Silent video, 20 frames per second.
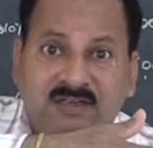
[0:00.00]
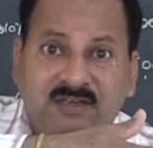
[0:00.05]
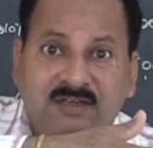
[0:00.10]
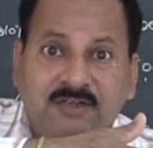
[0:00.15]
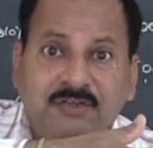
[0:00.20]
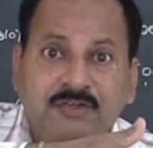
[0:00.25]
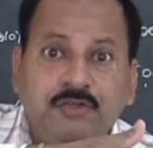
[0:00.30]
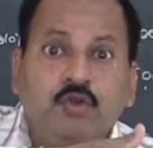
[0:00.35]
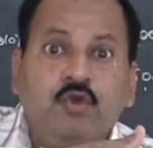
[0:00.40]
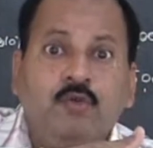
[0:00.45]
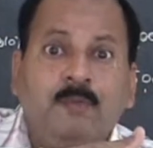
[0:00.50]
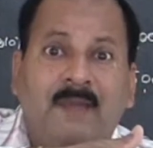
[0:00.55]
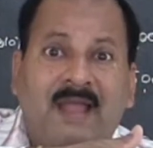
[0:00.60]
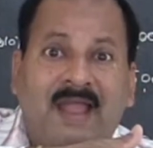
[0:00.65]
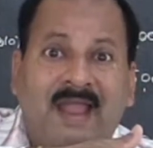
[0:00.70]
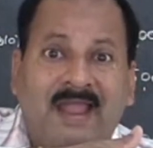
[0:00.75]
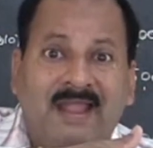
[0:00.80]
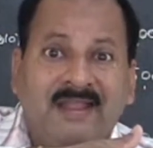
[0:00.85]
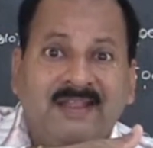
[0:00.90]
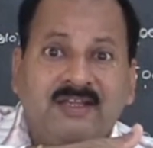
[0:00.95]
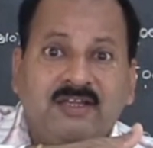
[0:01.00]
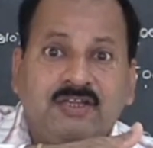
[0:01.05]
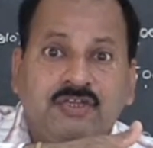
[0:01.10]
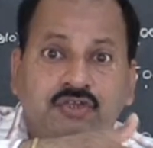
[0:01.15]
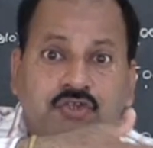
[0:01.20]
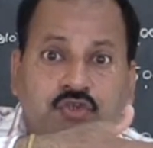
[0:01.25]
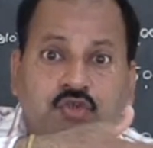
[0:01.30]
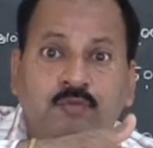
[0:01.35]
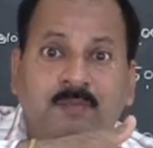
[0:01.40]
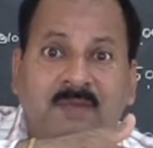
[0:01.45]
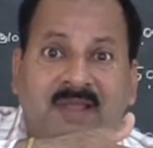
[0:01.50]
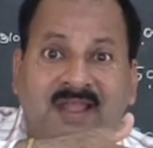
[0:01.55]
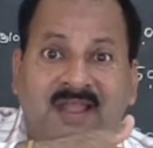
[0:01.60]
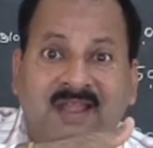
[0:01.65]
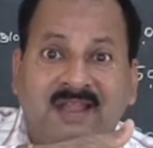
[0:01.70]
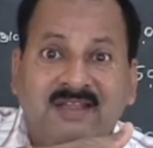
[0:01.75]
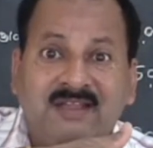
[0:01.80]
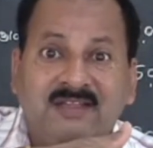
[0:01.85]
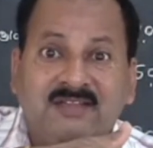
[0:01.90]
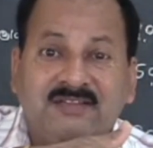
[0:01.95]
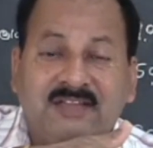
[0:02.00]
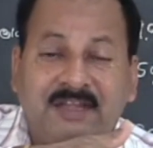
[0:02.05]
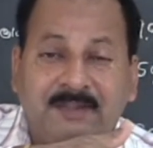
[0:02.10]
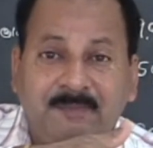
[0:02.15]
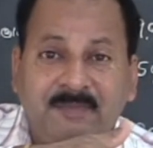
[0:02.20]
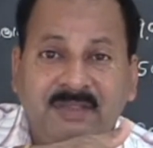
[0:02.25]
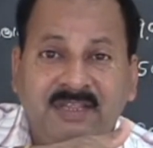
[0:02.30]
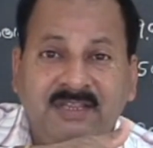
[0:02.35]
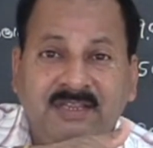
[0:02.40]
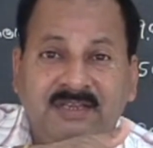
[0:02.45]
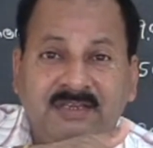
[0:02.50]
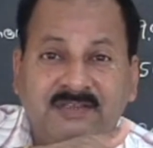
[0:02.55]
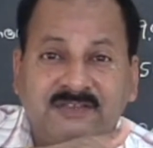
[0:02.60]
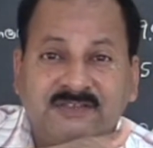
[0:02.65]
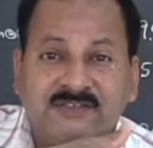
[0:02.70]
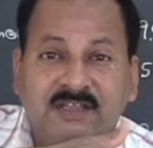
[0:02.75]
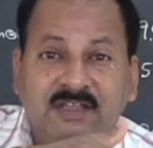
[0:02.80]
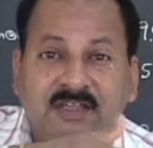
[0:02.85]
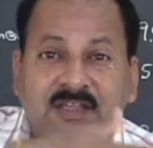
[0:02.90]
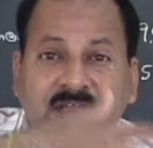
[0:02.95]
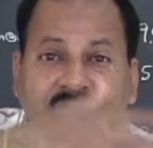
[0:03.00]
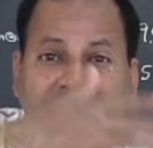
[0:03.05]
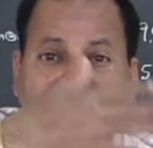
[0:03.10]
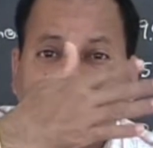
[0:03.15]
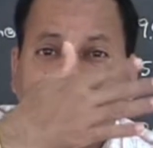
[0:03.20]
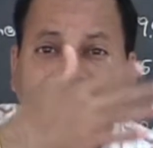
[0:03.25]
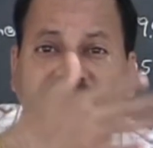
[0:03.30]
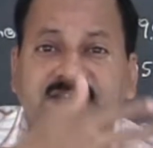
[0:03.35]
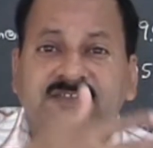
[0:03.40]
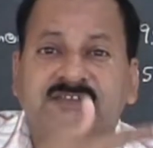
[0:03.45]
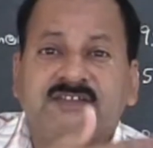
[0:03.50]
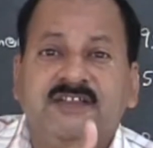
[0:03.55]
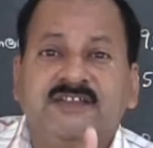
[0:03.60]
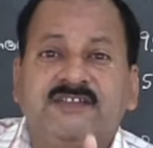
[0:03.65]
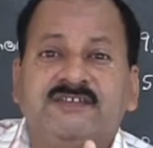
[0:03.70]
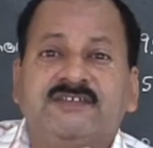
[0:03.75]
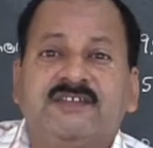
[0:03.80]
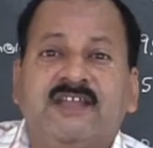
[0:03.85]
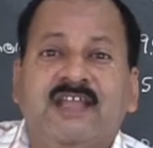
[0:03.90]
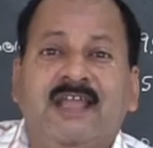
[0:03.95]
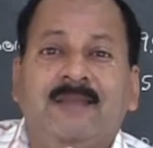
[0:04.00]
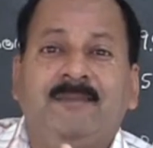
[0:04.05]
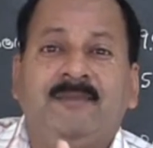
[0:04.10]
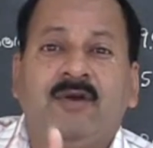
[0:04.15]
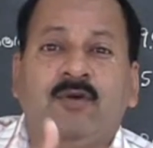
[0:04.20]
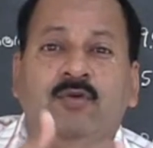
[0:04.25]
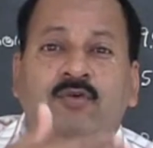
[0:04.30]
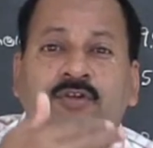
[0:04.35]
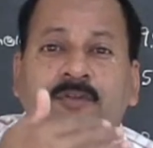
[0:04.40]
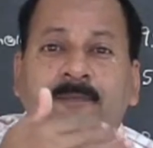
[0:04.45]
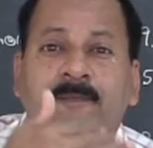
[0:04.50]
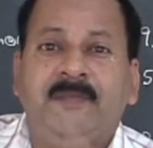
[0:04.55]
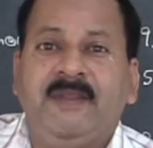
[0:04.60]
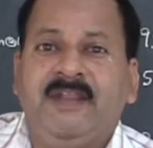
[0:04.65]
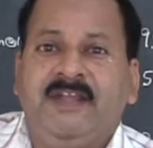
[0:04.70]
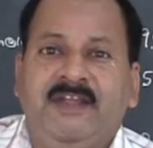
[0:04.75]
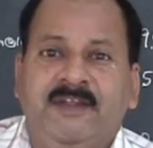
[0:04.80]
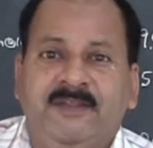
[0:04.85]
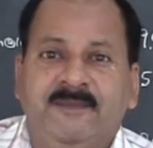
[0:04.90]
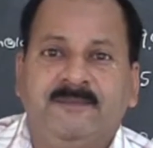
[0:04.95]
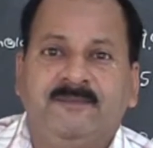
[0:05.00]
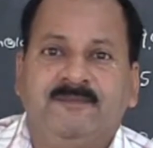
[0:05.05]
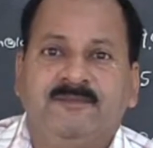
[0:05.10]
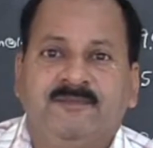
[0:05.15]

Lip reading: to bank, that means excess amount paid.